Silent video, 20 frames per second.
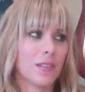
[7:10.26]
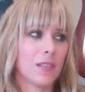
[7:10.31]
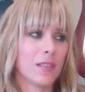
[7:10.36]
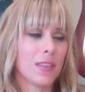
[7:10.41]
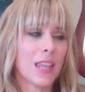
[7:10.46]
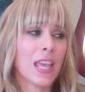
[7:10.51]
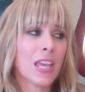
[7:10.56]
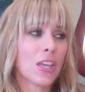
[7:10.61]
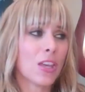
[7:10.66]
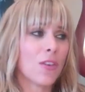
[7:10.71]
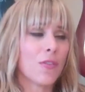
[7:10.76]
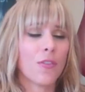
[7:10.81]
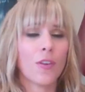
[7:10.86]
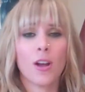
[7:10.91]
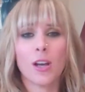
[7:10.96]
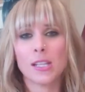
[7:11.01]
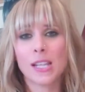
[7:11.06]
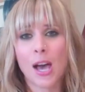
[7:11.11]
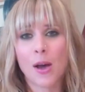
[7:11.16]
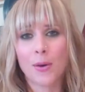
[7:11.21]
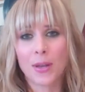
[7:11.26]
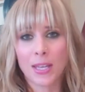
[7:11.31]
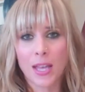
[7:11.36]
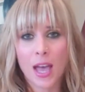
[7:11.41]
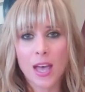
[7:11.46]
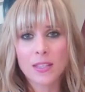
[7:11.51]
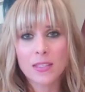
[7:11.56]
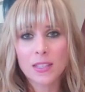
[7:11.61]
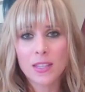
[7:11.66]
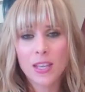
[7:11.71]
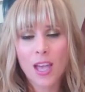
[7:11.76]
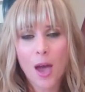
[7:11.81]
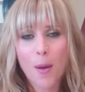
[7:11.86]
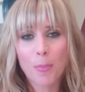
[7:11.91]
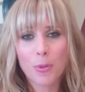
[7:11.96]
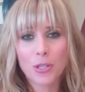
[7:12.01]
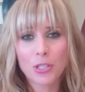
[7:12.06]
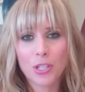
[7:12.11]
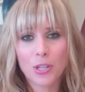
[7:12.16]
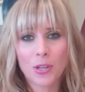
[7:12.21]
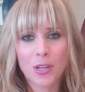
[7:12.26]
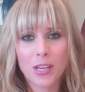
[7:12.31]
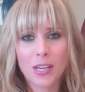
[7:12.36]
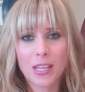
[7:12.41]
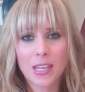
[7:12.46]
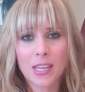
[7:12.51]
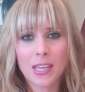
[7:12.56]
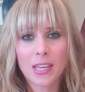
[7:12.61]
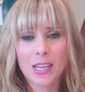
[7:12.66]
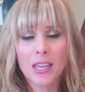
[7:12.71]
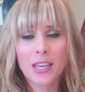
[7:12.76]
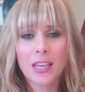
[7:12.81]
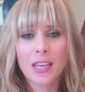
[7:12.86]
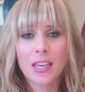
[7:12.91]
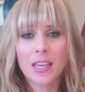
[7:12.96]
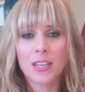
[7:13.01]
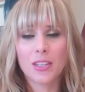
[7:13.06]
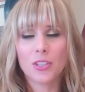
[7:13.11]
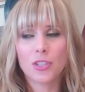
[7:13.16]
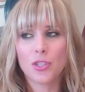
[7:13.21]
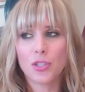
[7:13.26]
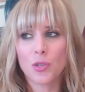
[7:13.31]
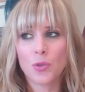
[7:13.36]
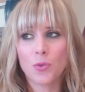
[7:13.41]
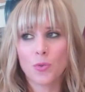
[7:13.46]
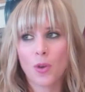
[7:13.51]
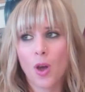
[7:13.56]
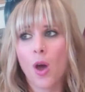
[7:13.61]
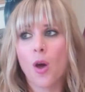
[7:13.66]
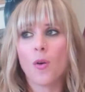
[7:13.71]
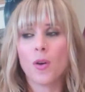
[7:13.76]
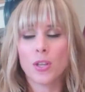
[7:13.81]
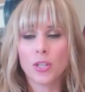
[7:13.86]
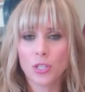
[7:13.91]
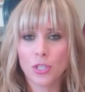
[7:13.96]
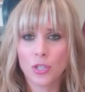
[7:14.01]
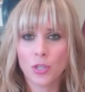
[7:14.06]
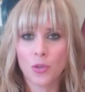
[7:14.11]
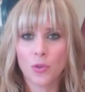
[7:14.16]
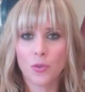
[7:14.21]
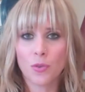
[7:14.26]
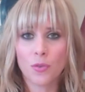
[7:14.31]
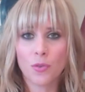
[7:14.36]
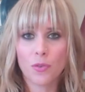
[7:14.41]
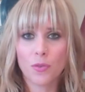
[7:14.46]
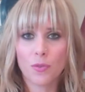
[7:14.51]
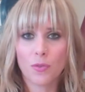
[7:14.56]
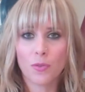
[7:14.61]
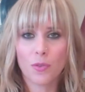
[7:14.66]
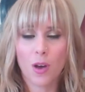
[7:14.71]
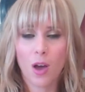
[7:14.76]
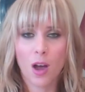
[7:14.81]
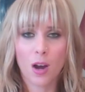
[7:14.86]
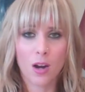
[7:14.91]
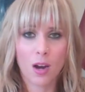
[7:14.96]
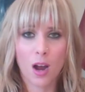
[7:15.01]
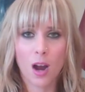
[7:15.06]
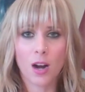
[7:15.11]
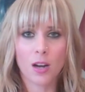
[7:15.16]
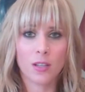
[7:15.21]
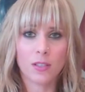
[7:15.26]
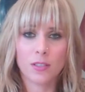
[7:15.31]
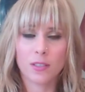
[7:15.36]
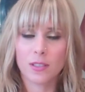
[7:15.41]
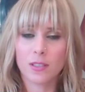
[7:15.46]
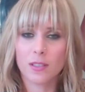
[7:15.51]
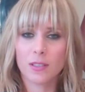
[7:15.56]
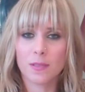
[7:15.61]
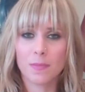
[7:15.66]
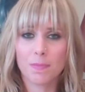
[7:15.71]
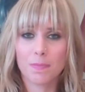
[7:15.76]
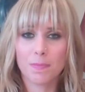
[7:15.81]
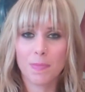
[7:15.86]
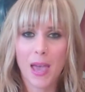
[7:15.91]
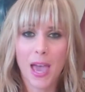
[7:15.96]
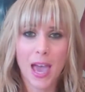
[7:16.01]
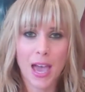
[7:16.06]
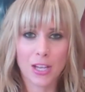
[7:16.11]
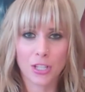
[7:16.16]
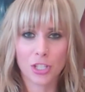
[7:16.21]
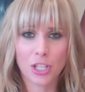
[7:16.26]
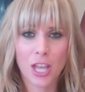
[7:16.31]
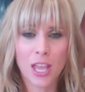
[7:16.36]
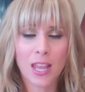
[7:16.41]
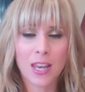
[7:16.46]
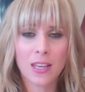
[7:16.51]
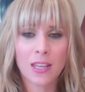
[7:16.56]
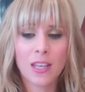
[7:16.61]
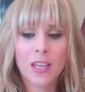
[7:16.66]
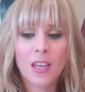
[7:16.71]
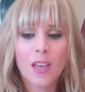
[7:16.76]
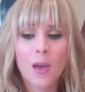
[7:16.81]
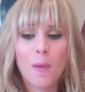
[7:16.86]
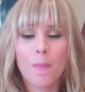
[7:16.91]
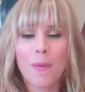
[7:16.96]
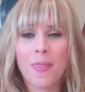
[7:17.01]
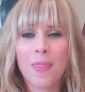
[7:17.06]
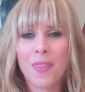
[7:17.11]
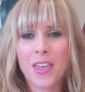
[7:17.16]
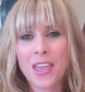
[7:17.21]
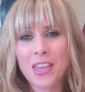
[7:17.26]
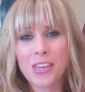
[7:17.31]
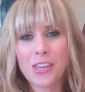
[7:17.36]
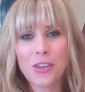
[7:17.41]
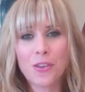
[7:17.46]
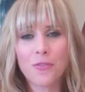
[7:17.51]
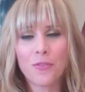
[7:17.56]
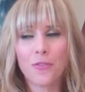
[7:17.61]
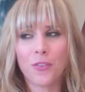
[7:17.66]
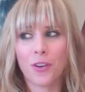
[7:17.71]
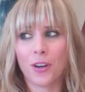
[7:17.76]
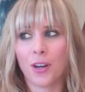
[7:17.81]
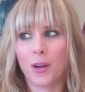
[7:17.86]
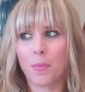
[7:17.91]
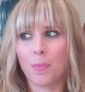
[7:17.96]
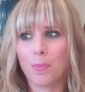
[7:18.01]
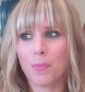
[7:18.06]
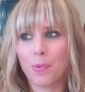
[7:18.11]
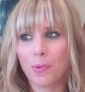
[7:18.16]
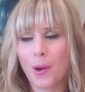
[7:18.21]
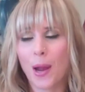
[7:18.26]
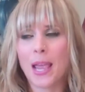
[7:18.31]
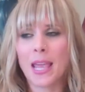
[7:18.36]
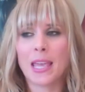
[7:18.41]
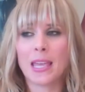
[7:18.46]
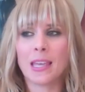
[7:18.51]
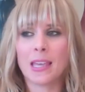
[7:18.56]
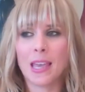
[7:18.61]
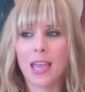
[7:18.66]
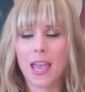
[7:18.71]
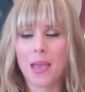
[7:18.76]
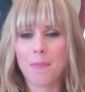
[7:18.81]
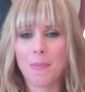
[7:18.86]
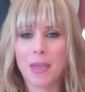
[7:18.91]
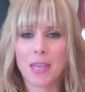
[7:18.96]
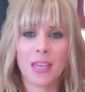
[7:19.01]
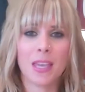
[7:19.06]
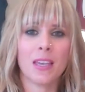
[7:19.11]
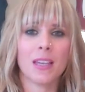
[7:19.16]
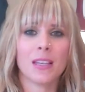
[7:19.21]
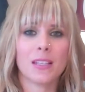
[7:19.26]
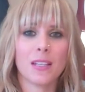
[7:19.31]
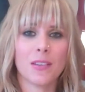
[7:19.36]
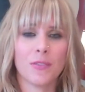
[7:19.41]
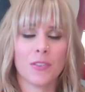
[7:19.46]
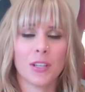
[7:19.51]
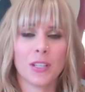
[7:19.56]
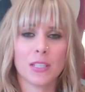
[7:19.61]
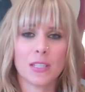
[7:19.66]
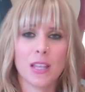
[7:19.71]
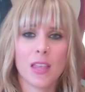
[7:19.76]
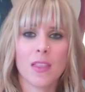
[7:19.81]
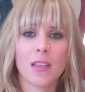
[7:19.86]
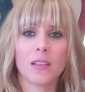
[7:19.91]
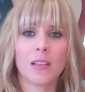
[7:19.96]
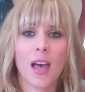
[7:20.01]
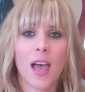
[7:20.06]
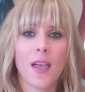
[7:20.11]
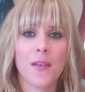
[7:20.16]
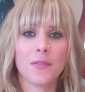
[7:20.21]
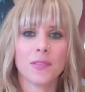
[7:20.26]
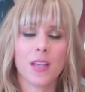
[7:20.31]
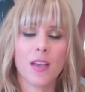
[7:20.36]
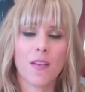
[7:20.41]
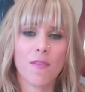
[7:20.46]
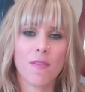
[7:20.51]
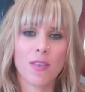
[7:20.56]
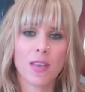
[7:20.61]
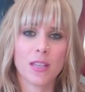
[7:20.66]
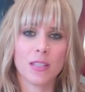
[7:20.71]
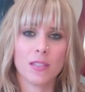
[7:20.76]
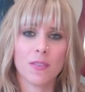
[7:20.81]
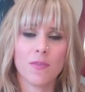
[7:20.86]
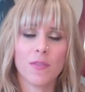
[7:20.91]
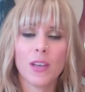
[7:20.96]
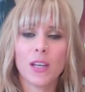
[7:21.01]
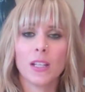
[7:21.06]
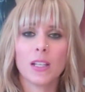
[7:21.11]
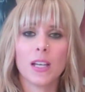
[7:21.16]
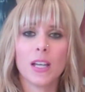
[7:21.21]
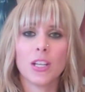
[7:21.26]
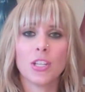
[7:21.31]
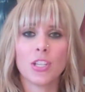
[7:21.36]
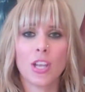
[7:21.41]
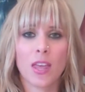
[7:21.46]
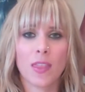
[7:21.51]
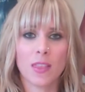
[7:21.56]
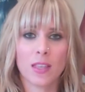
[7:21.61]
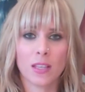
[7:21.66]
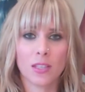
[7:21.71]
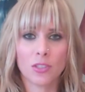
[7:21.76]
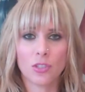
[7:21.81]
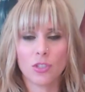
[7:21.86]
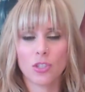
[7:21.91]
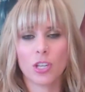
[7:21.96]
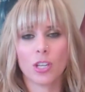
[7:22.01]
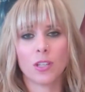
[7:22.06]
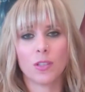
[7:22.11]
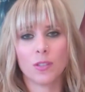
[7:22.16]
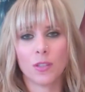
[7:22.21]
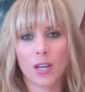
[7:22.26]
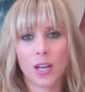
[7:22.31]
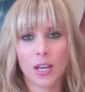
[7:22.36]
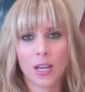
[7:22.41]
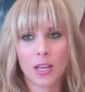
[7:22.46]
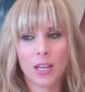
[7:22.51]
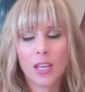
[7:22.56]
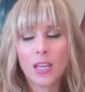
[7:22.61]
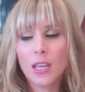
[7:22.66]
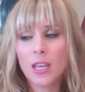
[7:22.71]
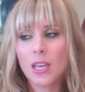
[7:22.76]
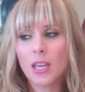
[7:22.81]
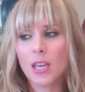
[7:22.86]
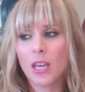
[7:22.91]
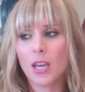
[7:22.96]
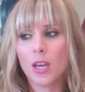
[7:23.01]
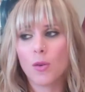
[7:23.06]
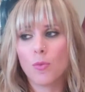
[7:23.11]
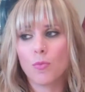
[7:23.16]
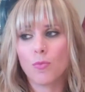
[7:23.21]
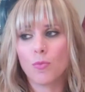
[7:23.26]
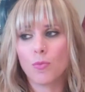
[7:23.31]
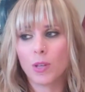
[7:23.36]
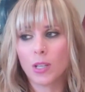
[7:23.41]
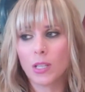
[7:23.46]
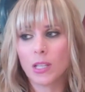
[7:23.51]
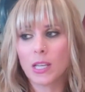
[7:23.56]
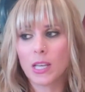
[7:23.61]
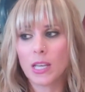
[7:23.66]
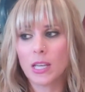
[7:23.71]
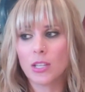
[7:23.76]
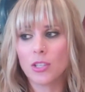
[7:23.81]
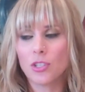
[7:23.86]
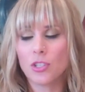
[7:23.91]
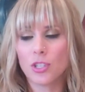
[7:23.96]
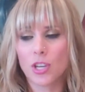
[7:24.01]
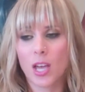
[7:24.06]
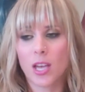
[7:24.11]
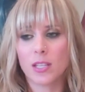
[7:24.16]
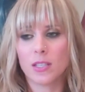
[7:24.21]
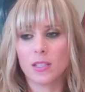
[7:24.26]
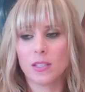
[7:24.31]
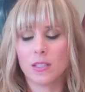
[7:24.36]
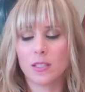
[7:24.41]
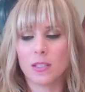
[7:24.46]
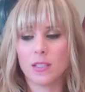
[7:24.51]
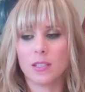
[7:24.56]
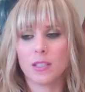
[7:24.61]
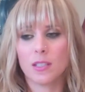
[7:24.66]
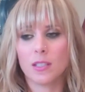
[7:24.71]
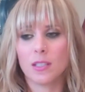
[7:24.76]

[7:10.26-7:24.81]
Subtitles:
Thank you for allowing us the opportunity to go and do our heart's passion, but thank you for praying and making a difference in the lives of this village and these children. It really just,